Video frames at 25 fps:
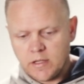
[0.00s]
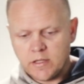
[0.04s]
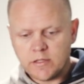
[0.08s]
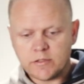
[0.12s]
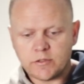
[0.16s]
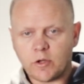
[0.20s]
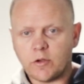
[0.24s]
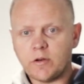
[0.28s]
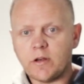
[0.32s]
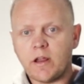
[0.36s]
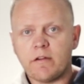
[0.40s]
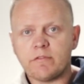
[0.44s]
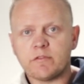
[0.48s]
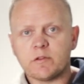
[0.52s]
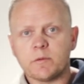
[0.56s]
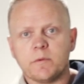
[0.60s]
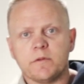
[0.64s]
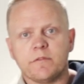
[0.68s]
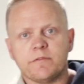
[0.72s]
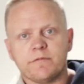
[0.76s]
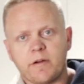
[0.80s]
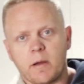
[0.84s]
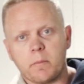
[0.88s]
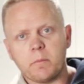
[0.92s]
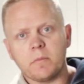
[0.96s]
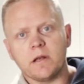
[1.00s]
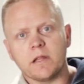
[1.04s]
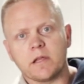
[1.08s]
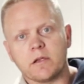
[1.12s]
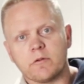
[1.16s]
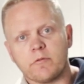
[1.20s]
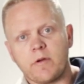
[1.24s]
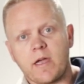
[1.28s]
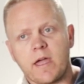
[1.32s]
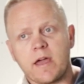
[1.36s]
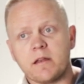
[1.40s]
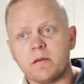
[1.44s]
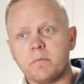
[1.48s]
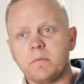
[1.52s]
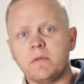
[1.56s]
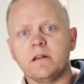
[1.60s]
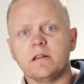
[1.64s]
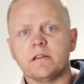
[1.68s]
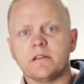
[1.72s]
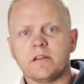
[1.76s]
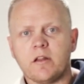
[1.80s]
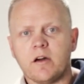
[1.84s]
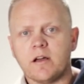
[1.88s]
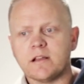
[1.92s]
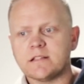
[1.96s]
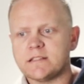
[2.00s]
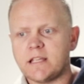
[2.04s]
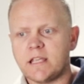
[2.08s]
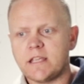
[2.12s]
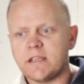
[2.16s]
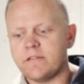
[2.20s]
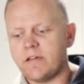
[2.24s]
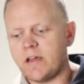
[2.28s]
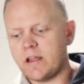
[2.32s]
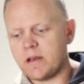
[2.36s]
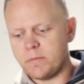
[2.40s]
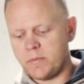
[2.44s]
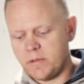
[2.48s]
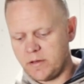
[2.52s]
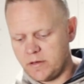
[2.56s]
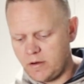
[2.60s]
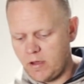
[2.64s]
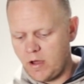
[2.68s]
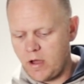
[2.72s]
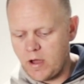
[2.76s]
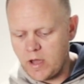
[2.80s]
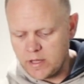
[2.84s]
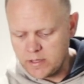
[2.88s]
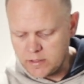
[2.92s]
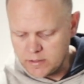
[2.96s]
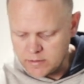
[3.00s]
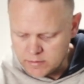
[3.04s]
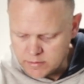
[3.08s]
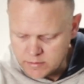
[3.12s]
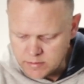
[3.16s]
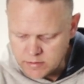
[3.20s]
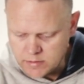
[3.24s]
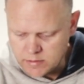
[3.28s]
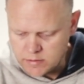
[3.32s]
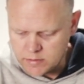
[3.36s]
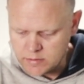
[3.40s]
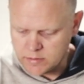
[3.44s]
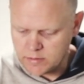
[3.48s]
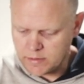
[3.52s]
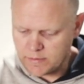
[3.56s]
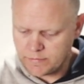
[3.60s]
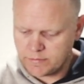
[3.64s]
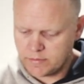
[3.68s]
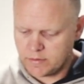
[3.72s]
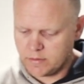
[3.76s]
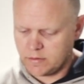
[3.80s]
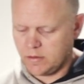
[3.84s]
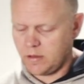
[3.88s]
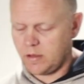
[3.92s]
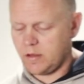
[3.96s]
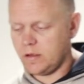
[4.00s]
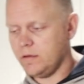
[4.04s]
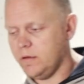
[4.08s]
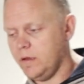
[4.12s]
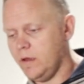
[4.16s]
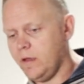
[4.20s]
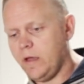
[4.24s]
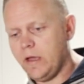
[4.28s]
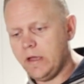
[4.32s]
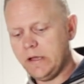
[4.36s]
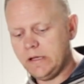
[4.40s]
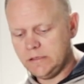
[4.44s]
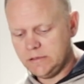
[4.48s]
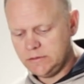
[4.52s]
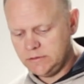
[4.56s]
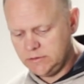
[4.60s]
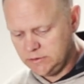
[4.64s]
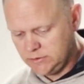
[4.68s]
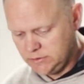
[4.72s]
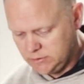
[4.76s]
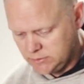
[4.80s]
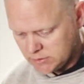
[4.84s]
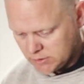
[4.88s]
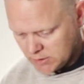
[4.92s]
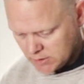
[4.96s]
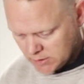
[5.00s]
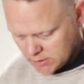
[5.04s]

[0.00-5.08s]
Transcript: Don't have to be fumbling around in the middle of the night. Say you've had a big night and you're like, oh,